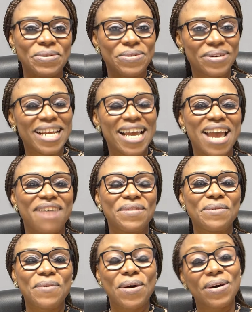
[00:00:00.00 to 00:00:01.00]
Good day
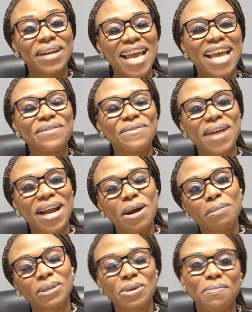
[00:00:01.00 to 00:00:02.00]
everyone and
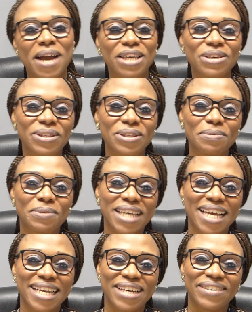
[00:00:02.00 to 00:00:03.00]
welcome to my YouTube
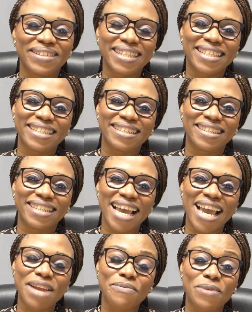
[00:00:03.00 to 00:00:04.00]
channel. This is
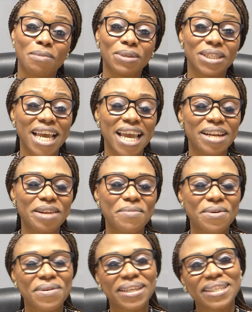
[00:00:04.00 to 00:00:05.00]
Jane from
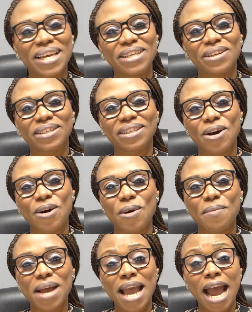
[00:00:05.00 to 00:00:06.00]

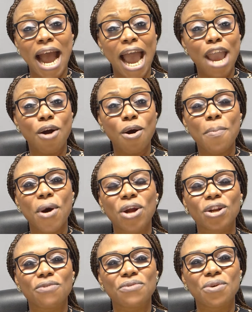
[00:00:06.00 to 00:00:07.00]
JaneLiberated.com. I hope
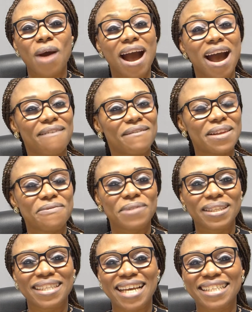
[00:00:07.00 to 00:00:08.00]
all of you are having a
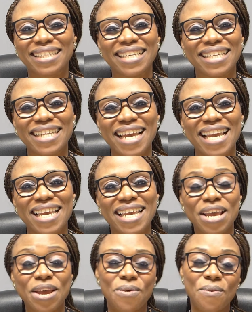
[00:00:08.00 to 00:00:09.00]
fantastic day.
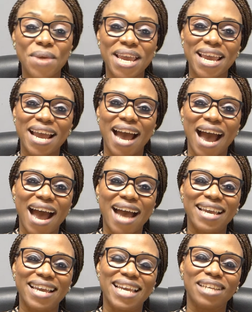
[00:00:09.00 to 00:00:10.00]
We are
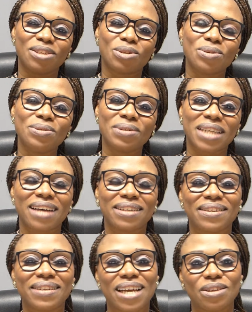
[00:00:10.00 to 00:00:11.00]
in
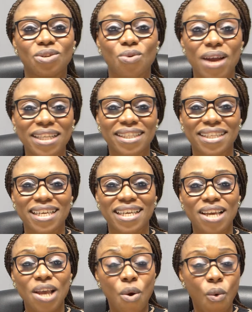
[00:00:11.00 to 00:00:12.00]

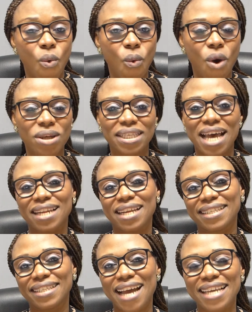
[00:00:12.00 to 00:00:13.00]
2020. What an
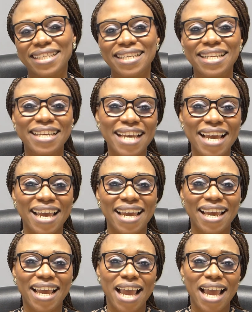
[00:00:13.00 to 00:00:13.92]
exciting year.